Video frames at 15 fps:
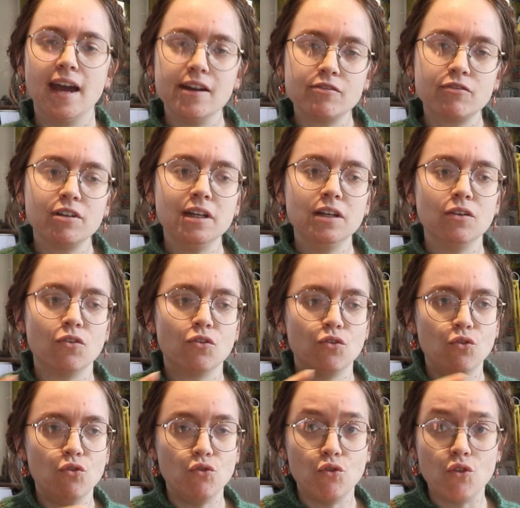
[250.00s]
every
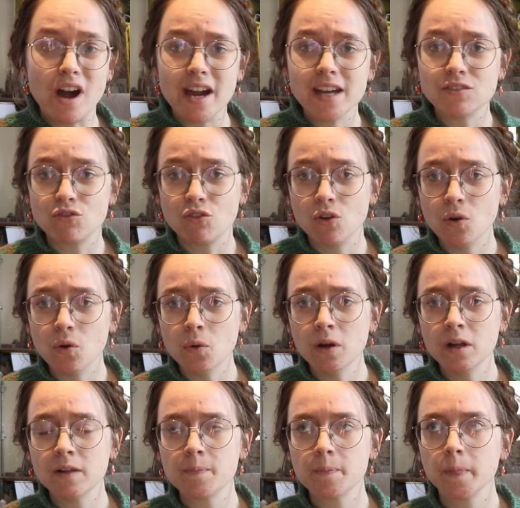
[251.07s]
right
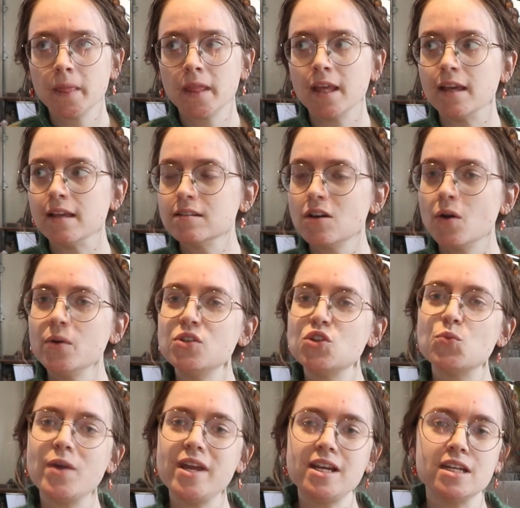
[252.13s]
row is going
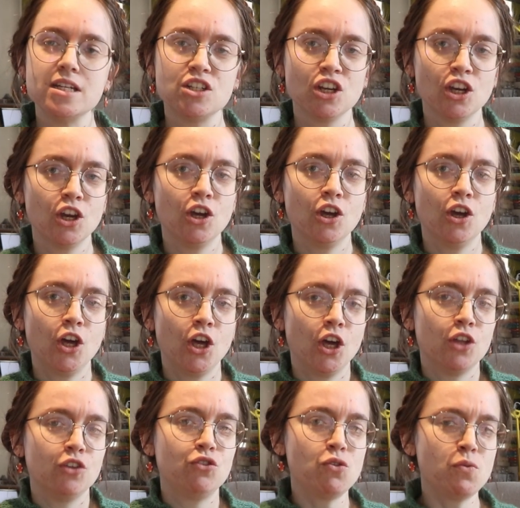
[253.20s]
to make it
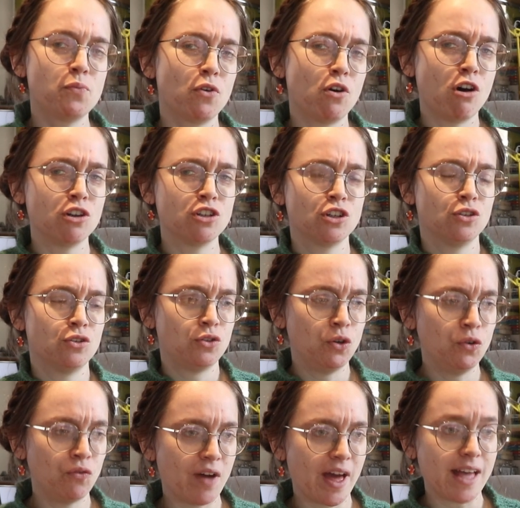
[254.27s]
too broad,
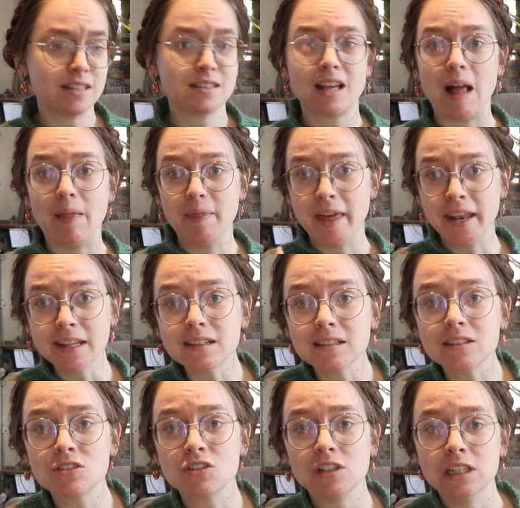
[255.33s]
too fast, and then
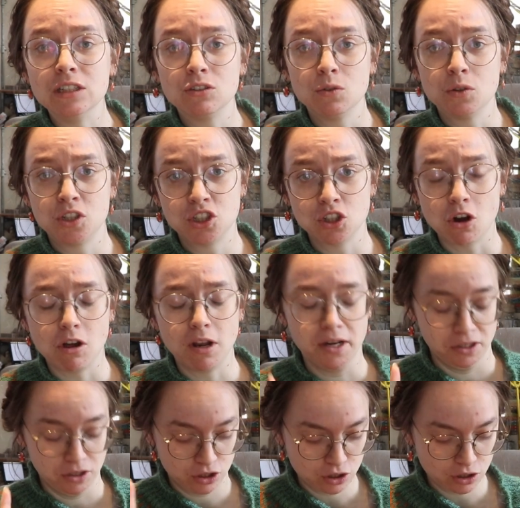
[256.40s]
it'll turn into a shawl,
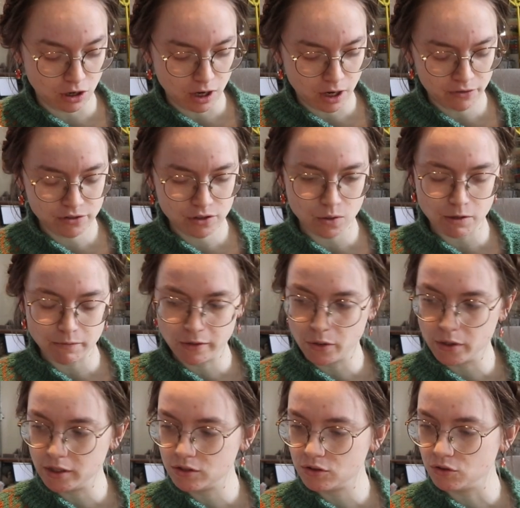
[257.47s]
not a scarf. So I'm
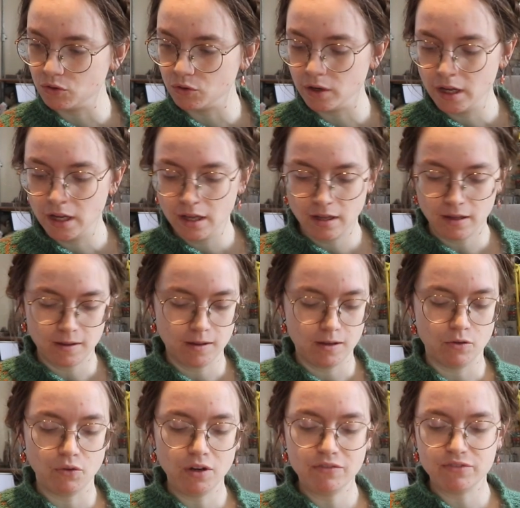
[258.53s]
going to
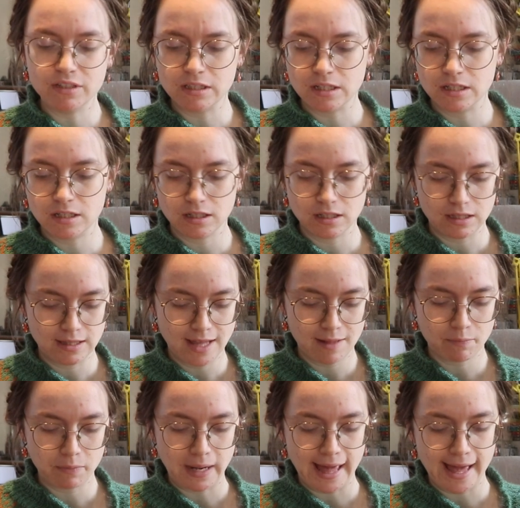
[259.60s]
revisit
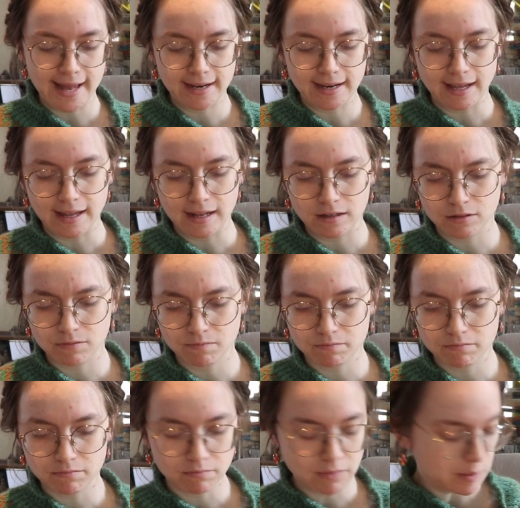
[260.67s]
that plan and
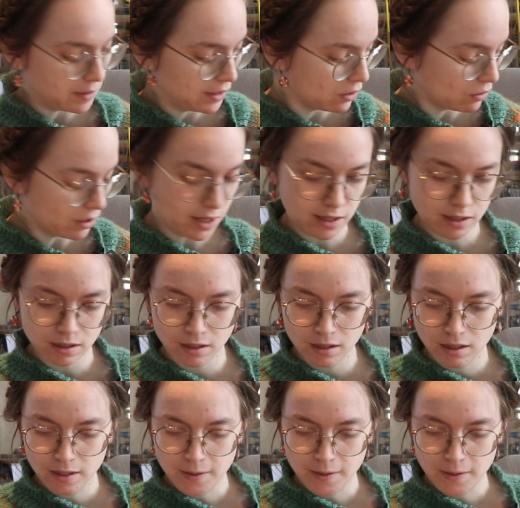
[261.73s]
maybe go like